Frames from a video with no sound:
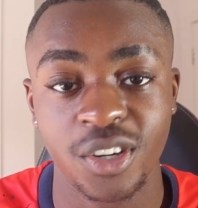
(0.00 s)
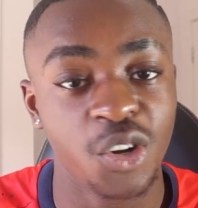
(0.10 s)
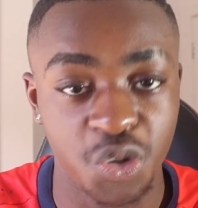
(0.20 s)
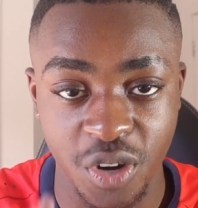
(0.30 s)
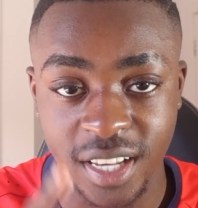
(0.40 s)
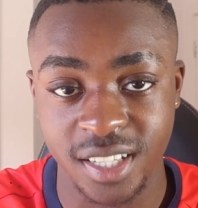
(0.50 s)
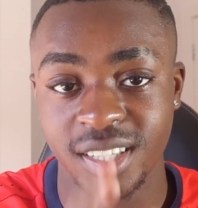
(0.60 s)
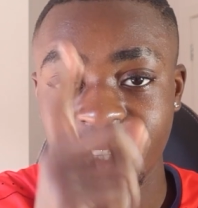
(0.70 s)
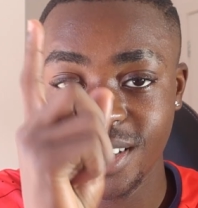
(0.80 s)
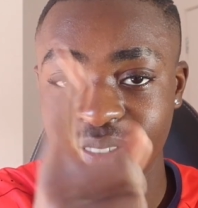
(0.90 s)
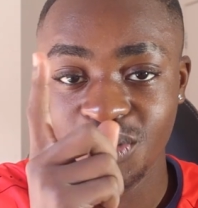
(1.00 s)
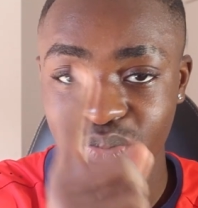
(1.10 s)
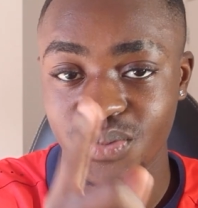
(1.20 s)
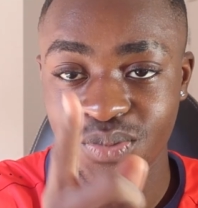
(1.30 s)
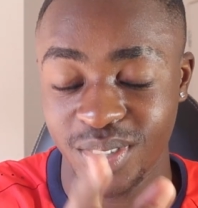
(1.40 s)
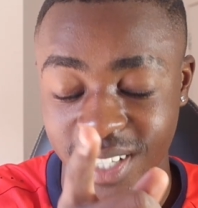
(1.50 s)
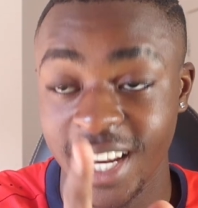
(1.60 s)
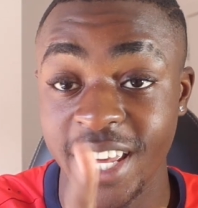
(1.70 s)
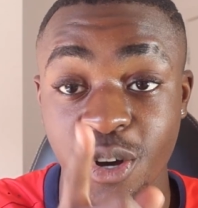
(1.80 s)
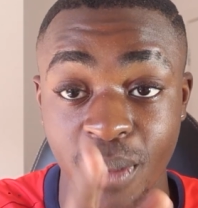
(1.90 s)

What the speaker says: not drinks. Clean